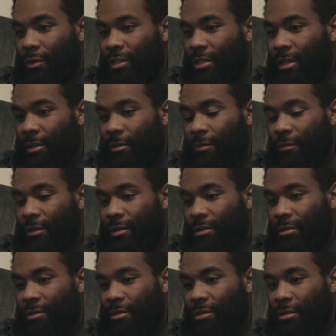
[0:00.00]
we
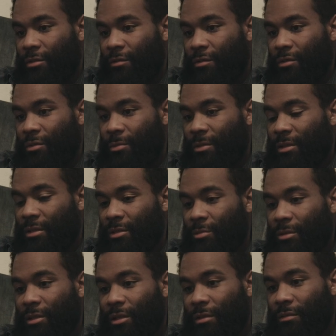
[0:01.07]
sacrifice ourselves because
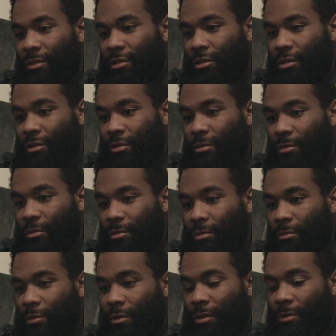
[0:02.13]
we love each other
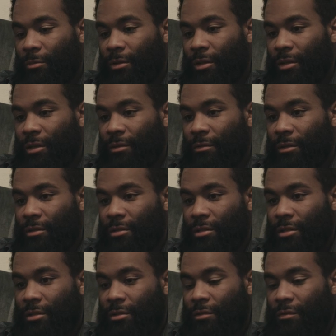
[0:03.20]
more than we love
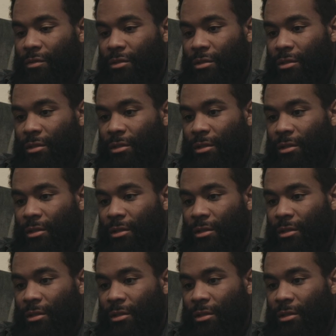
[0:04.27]
ourselves.